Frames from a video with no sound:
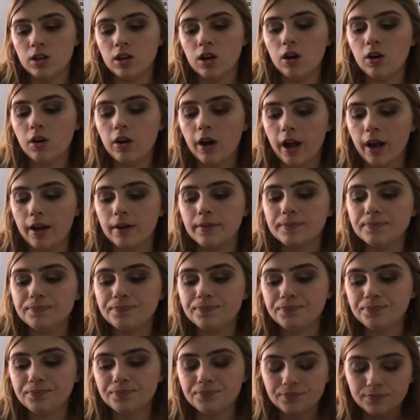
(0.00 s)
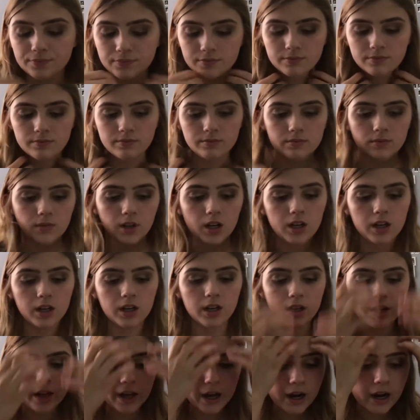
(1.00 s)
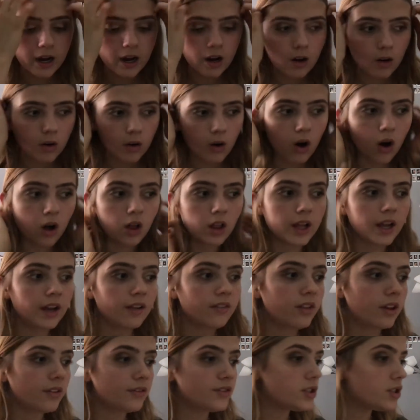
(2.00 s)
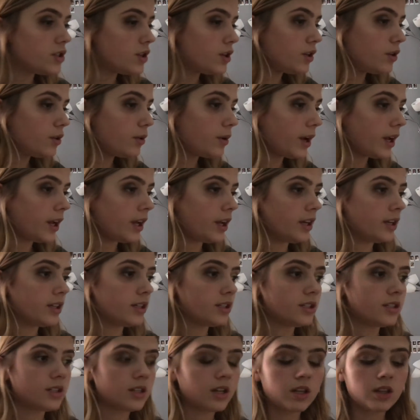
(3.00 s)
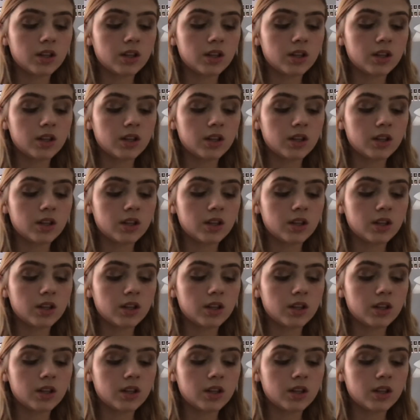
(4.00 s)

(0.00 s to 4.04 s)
Okay, now all I have left to do is